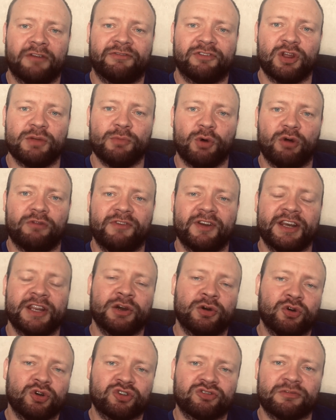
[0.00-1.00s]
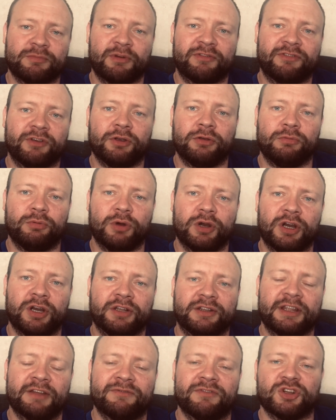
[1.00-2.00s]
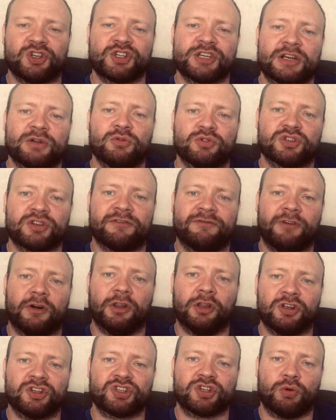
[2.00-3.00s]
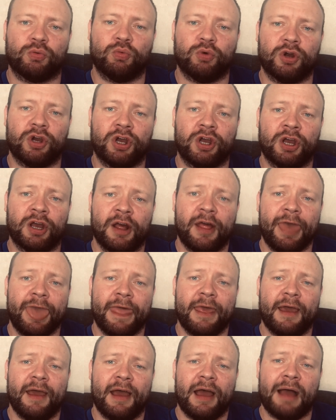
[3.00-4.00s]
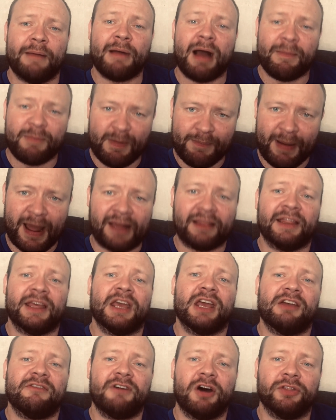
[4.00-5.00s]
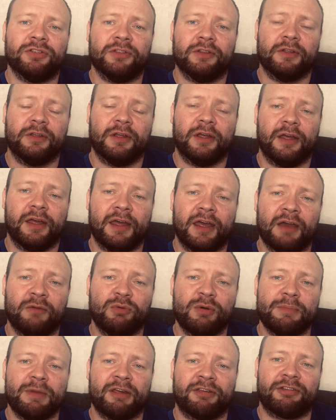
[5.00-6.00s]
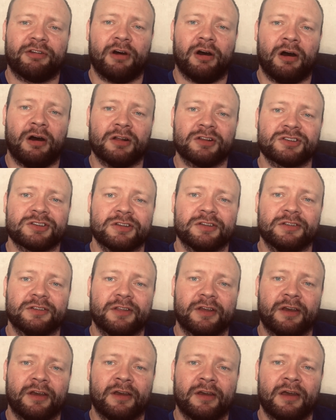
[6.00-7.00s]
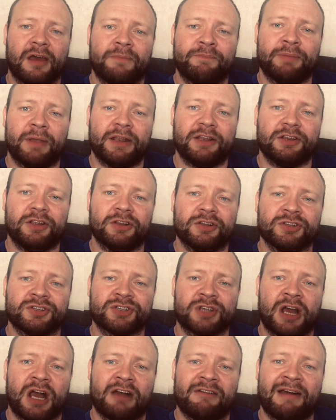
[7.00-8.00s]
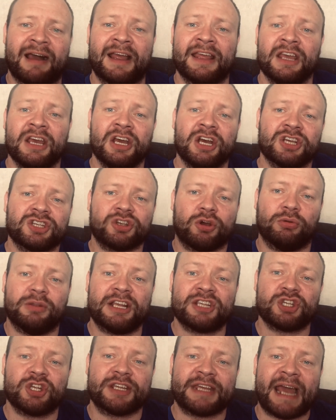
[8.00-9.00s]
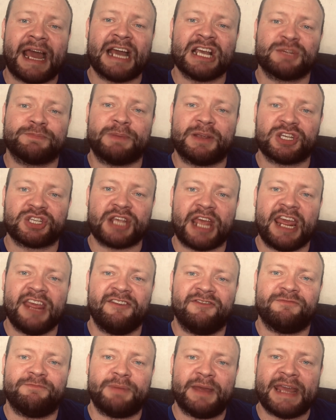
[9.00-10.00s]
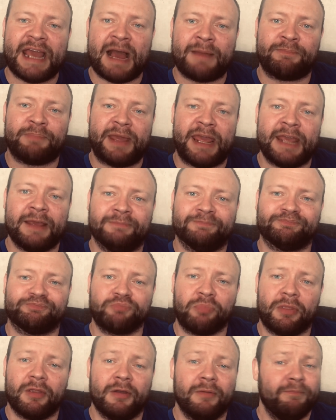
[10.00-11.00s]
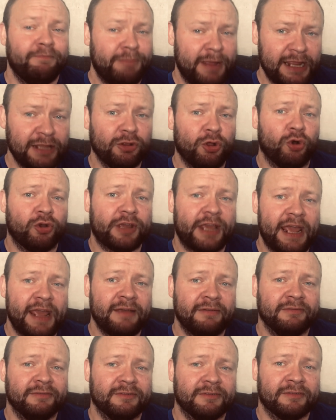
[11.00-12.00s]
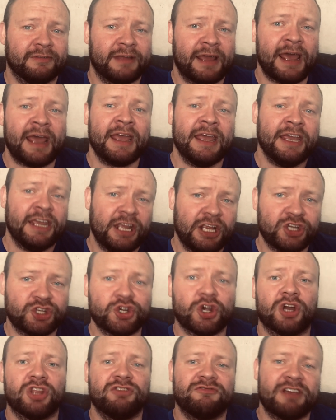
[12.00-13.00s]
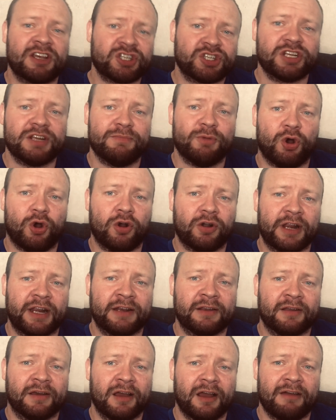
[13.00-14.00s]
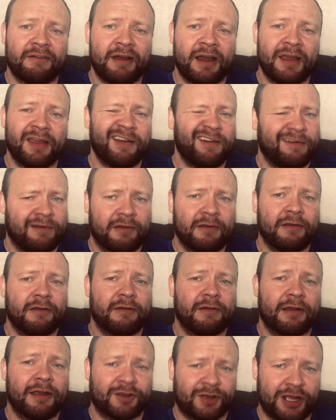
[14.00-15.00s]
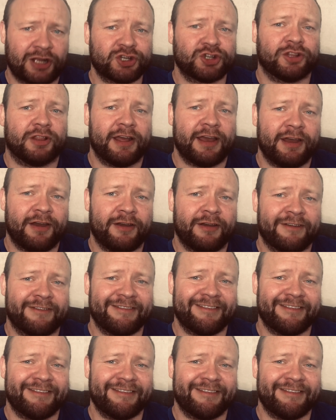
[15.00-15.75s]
few more videos from a few different channels I follow, so I might be back later on with my thoughts and opinions, all right? So listen, guys, be safe, be happy, be lucky, yeah? Enjoy the rest of your morning, all right? I'll catch you later.